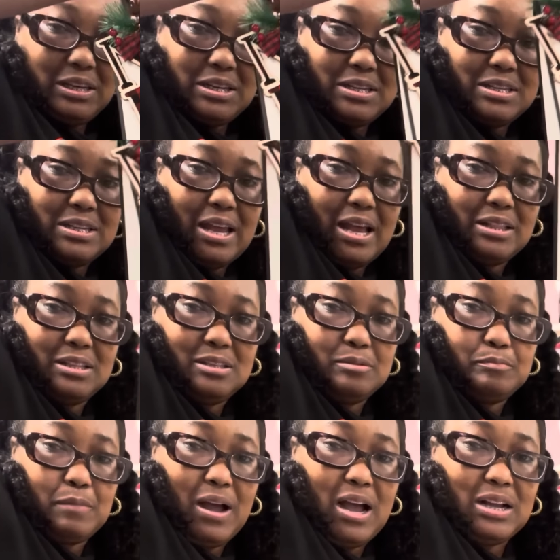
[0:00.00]
inside this
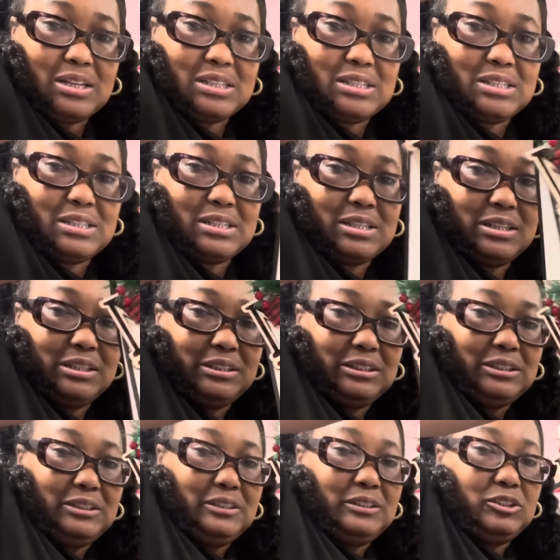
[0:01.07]
box
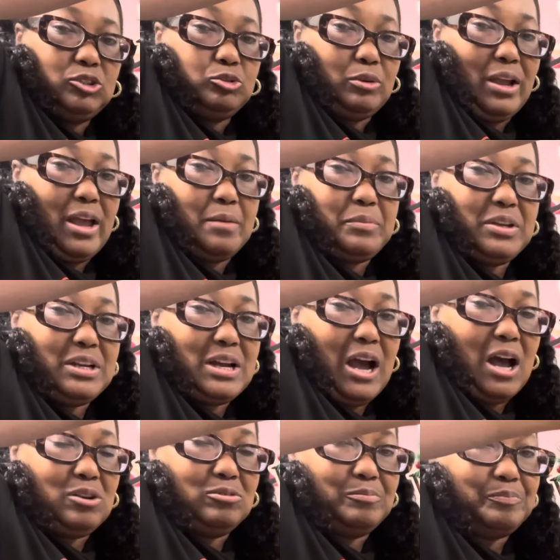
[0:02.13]
grab and go.